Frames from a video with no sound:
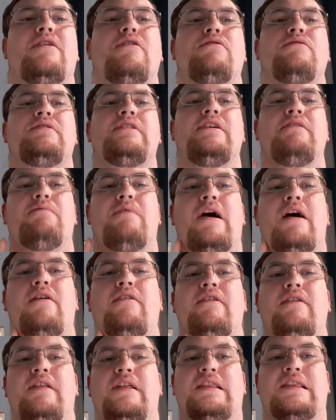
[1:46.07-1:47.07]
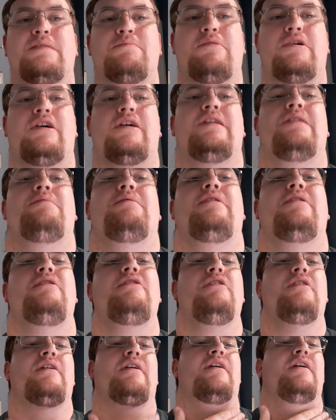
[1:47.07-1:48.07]
goatee rounded at the bottom,
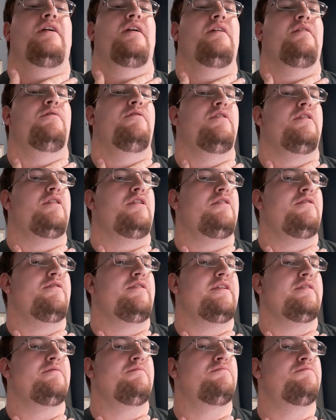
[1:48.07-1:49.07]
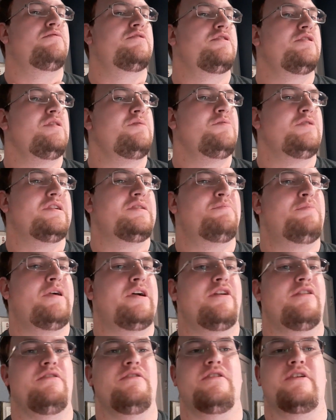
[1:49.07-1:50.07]
and look, we're already so much
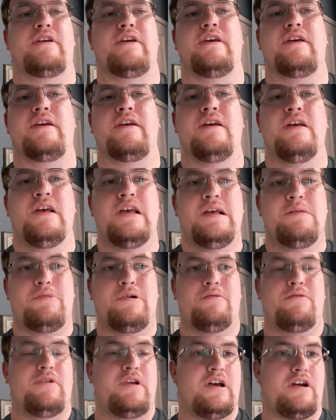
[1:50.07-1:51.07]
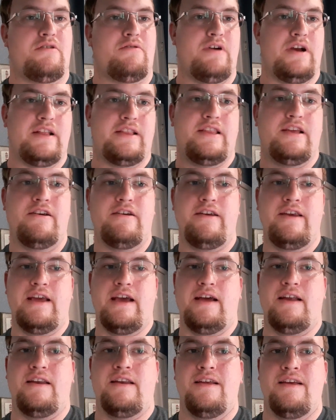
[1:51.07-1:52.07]
better looking, but we're not quite there
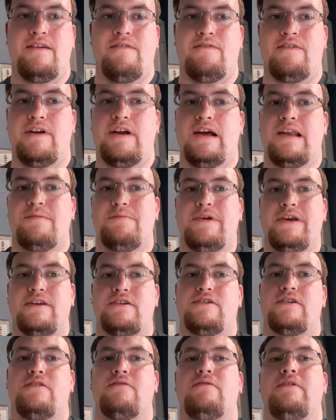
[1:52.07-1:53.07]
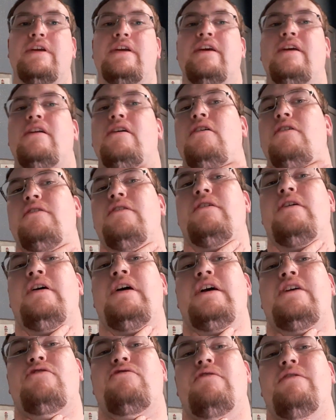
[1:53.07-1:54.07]
yet. We got to make sure we get all the
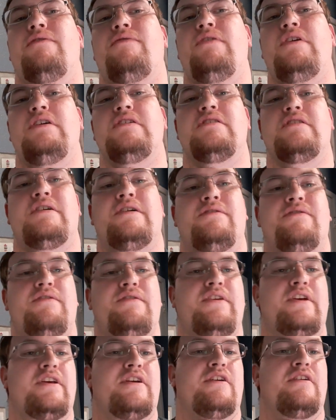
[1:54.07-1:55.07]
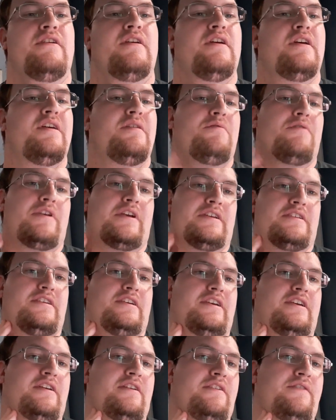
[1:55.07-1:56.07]
extra fuzz off of here, because
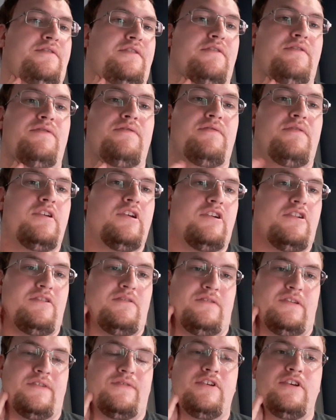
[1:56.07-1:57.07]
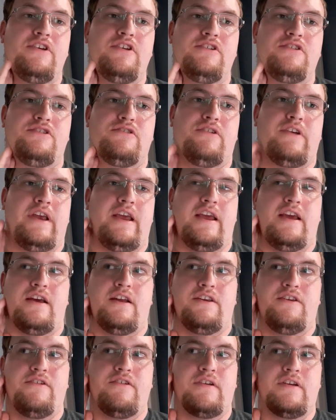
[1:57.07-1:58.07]
if you use your
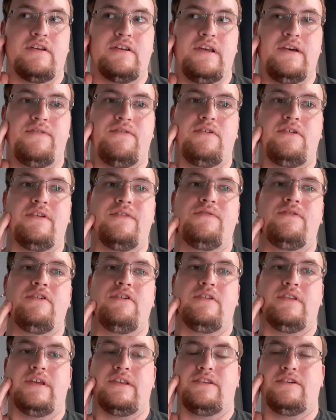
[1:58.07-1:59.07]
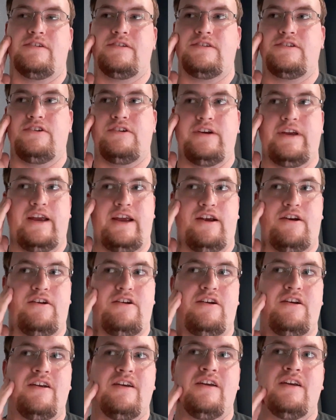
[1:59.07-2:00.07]
hand, you can definitely feel that there's still
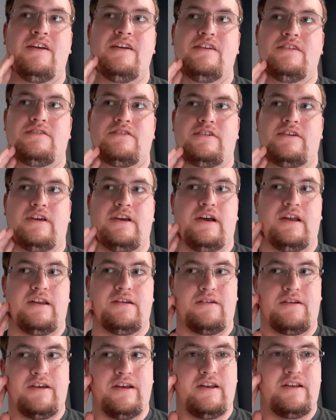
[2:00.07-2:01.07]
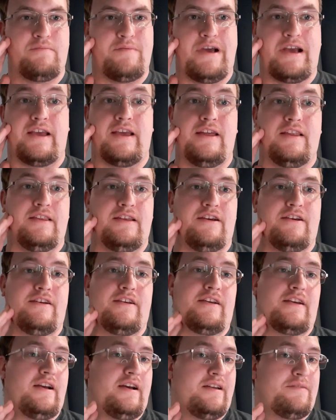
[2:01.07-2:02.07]
hair. So you got to get back in there
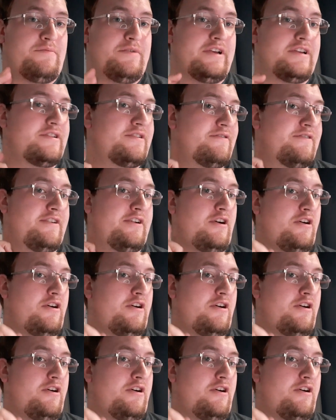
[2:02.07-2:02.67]
and you got to make sure it